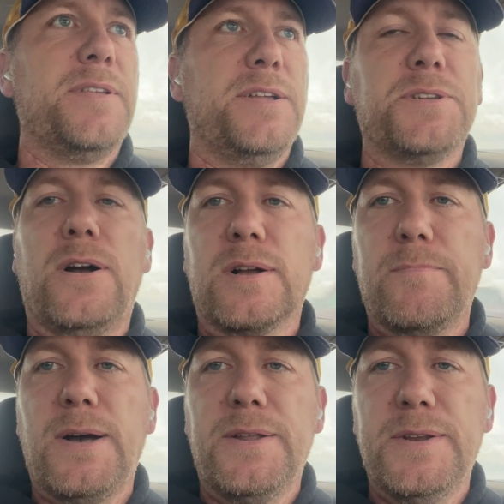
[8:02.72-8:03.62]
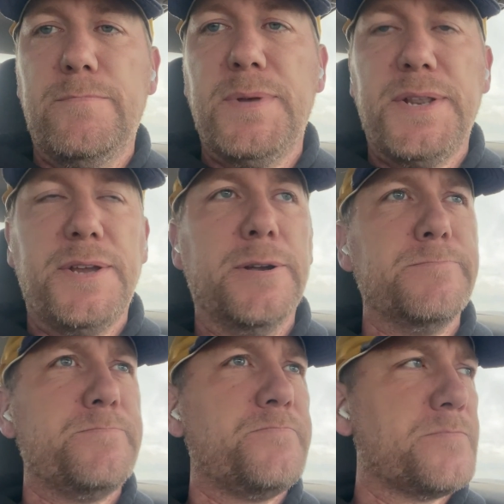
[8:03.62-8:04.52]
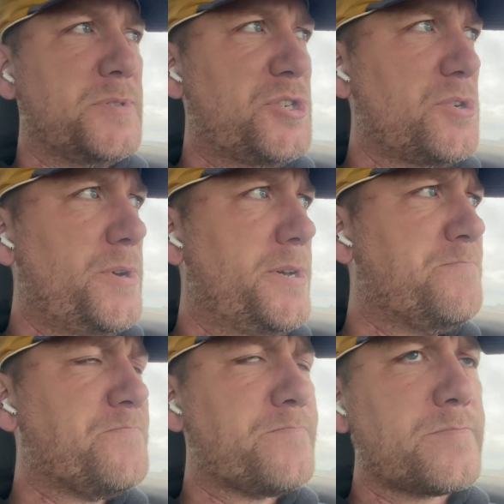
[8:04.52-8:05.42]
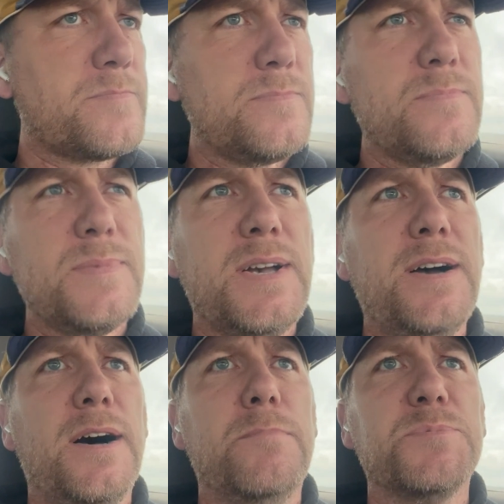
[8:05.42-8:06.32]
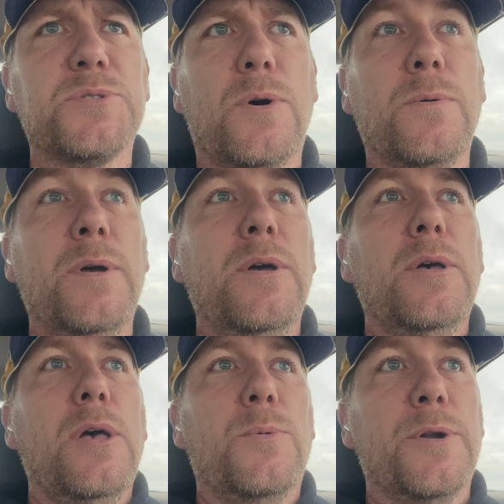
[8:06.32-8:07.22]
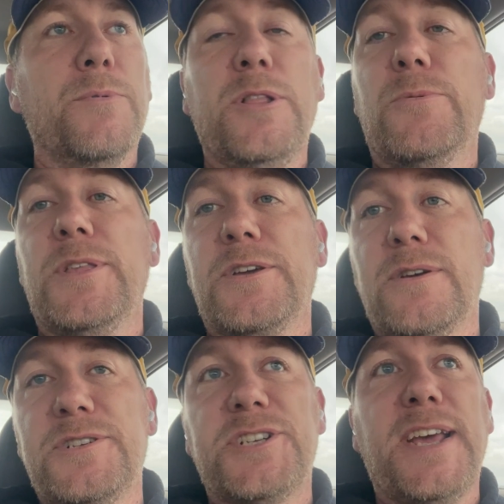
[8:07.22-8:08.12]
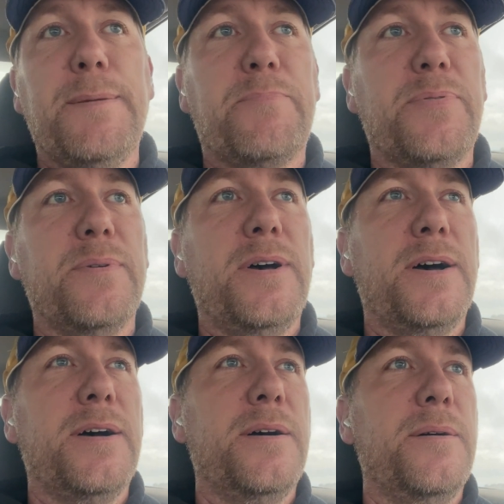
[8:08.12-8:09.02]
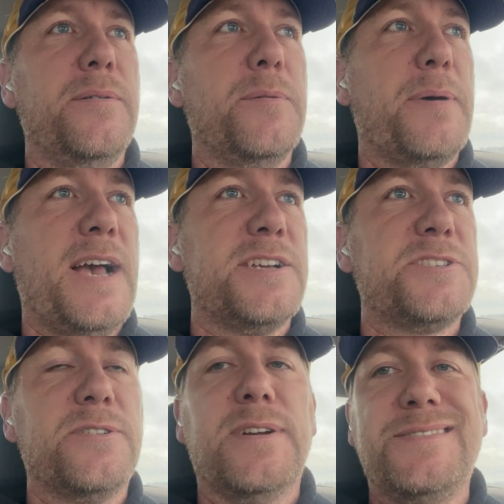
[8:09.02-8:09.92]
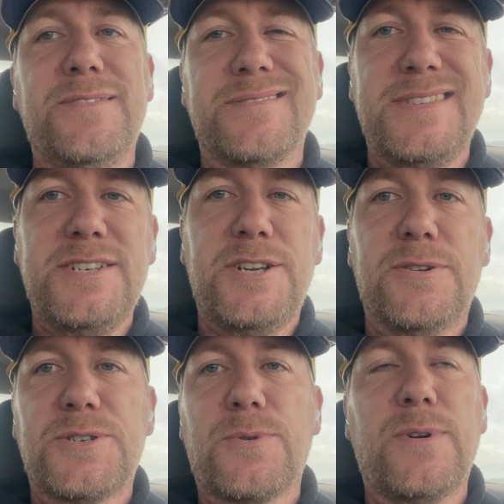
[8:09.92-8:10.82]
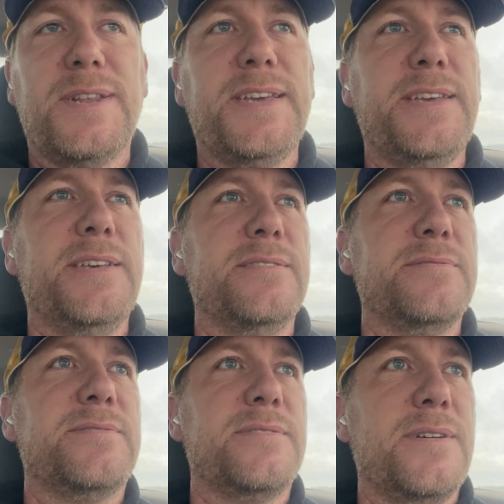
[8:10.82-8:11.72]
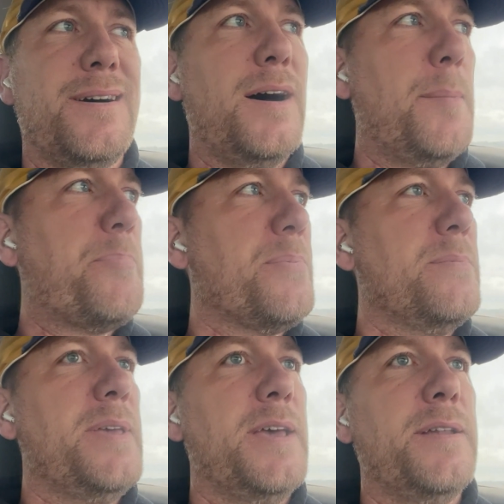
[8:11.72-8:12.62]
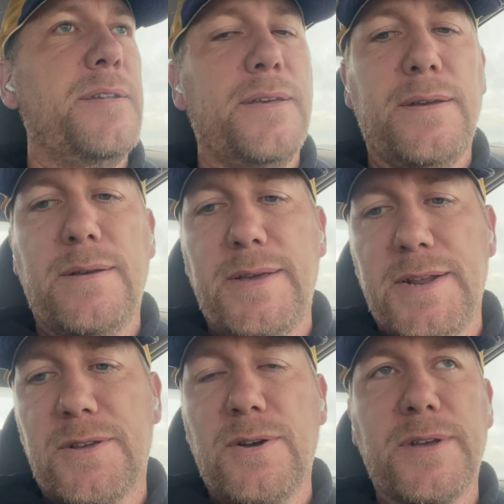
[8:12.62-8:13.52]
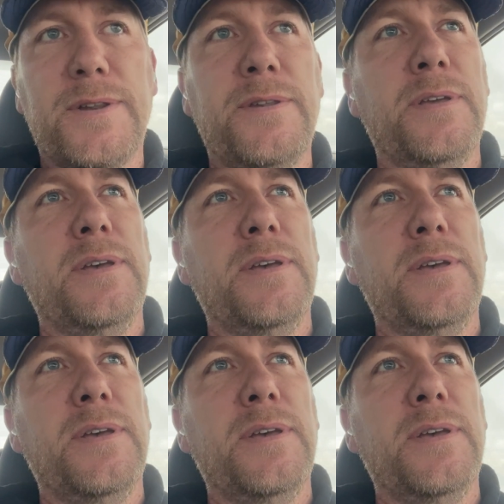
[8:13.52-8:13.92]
I'll talk about in a bit here, show you. So we're in really good shape. The pasture, as you'll see here shortly, is up and cooking.